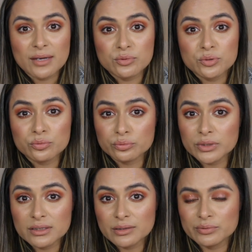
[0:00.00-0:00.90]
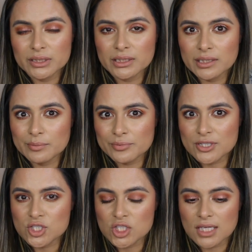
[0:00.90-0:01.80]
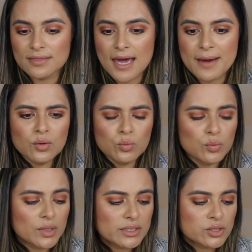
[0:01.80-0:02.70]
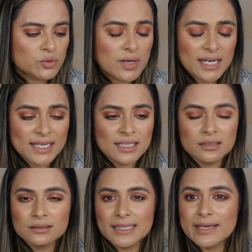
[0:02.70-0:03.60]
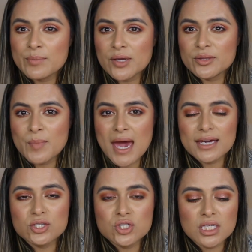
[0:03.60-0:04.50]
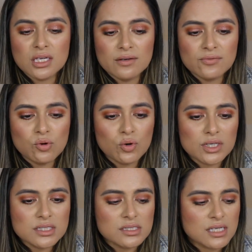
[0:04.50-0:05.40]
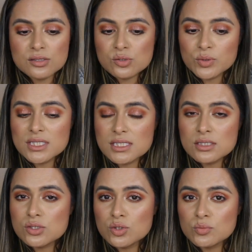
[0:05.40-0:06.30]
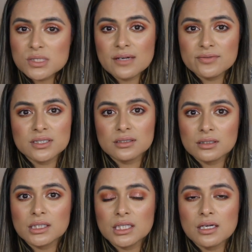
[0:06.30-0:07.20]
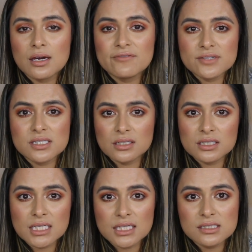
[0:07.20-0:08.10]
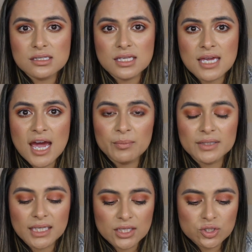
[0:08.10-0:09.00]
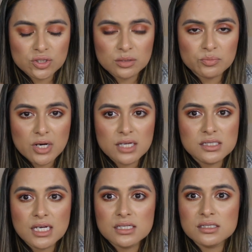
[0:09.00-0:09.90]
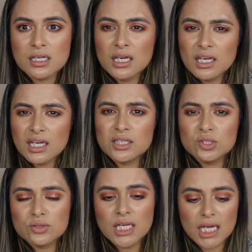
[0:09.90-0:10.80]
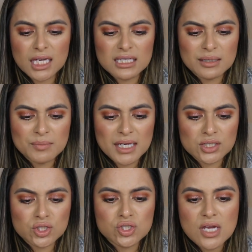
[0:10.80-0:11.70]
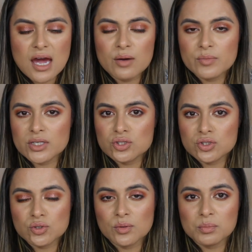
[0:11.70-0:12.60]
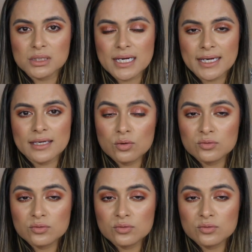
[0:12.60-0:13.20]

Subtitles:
I would really, really appreciate that. What do I like about the packaging? Of course, the squeezy tube definitely facilitates the application process, and you can manage how much you apply